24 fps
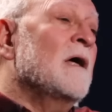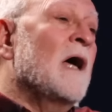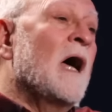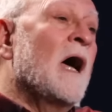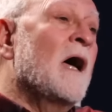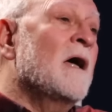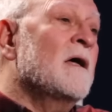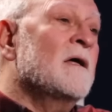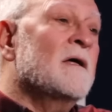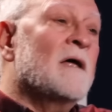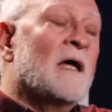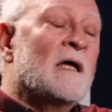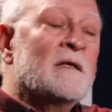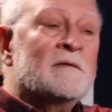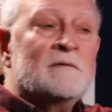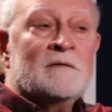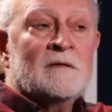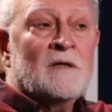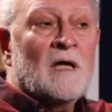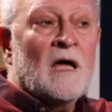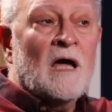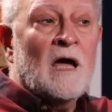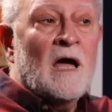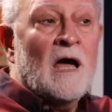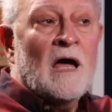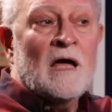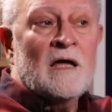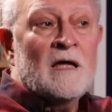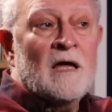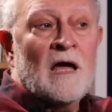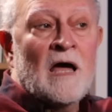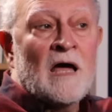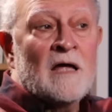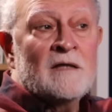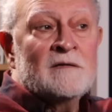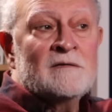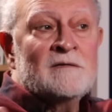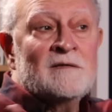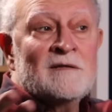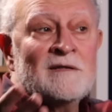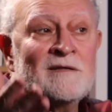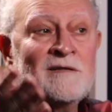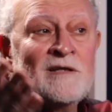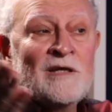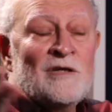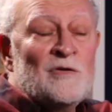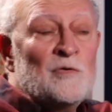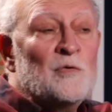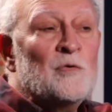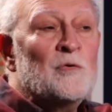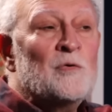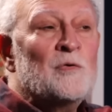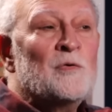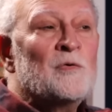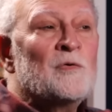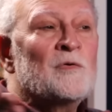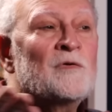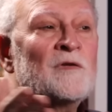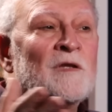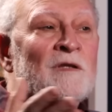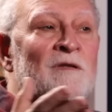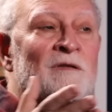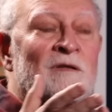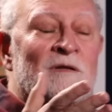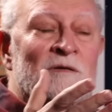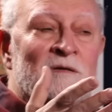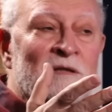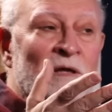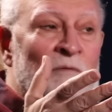and the youth and the